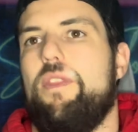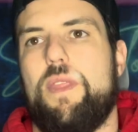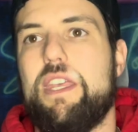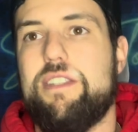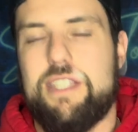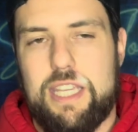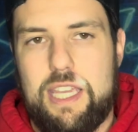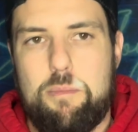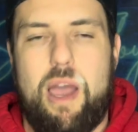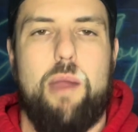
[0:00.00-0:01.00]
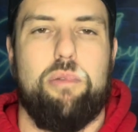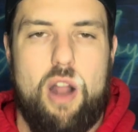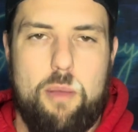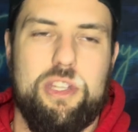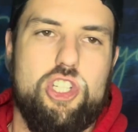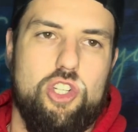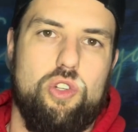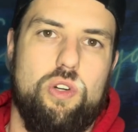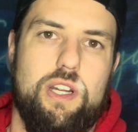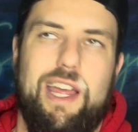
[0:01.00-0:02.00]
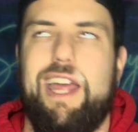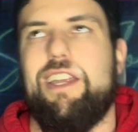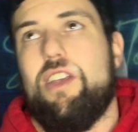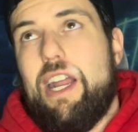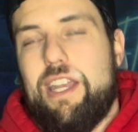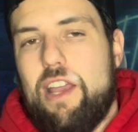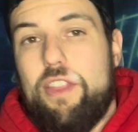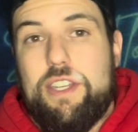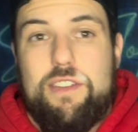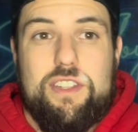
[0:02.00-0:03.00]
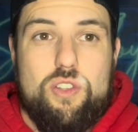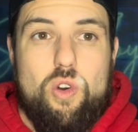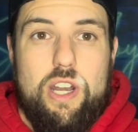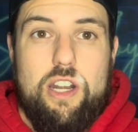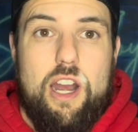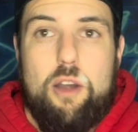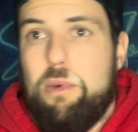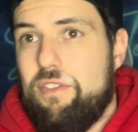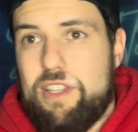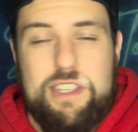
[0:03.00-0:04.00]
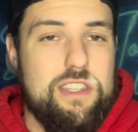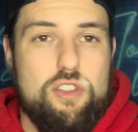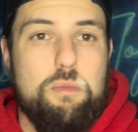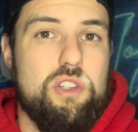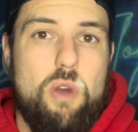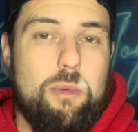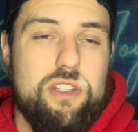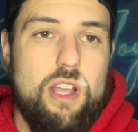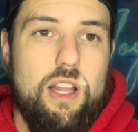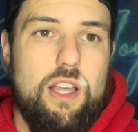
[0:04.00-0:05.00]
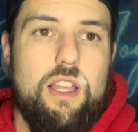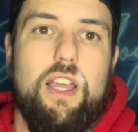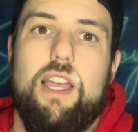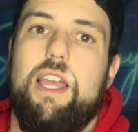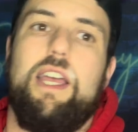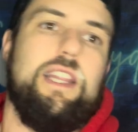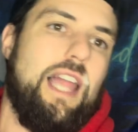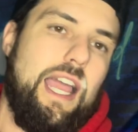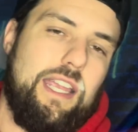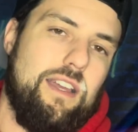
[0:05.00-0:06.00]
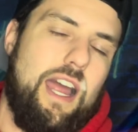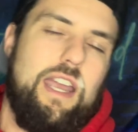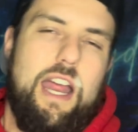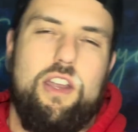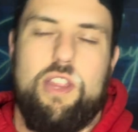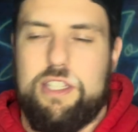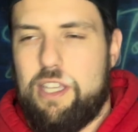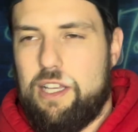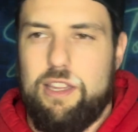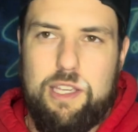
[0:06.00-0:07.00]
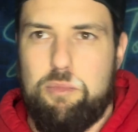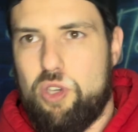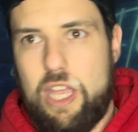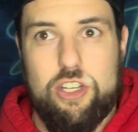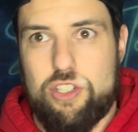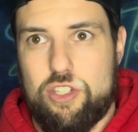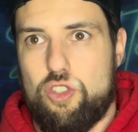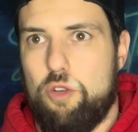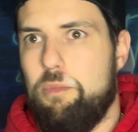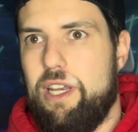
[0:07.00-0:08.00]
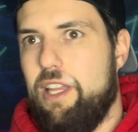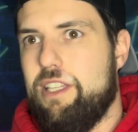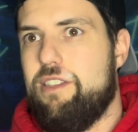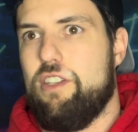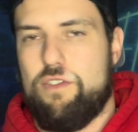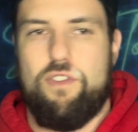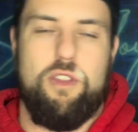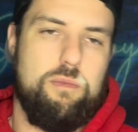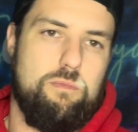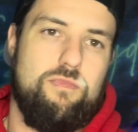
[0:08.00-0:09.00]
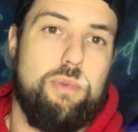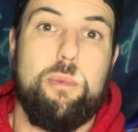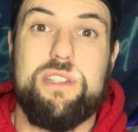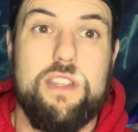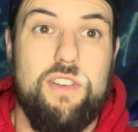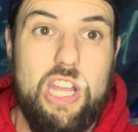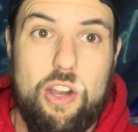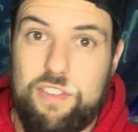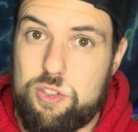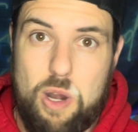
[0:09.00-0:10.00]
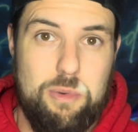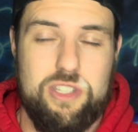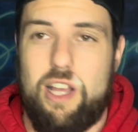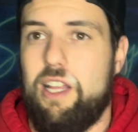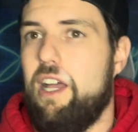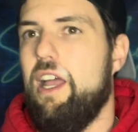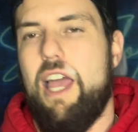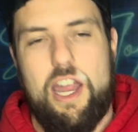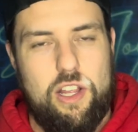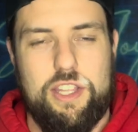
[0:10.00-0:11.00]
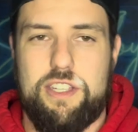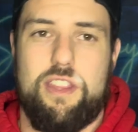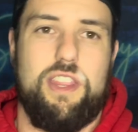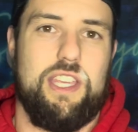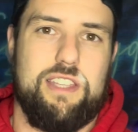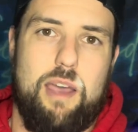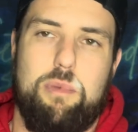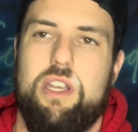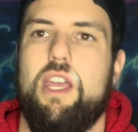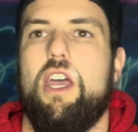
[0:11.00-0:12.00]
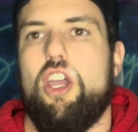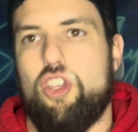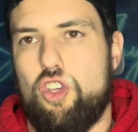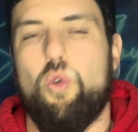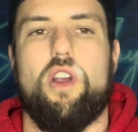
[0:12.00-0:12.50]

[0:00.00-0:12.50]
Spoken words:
This team, I promise you, and you got to nail the defensive coordinator hire, but if it's, let's assume it's Robert Saleh, like I know that's like a leap, you can't just assume, but let's just for the purpose of the video, if Robert Saleh and all these other things happen, you are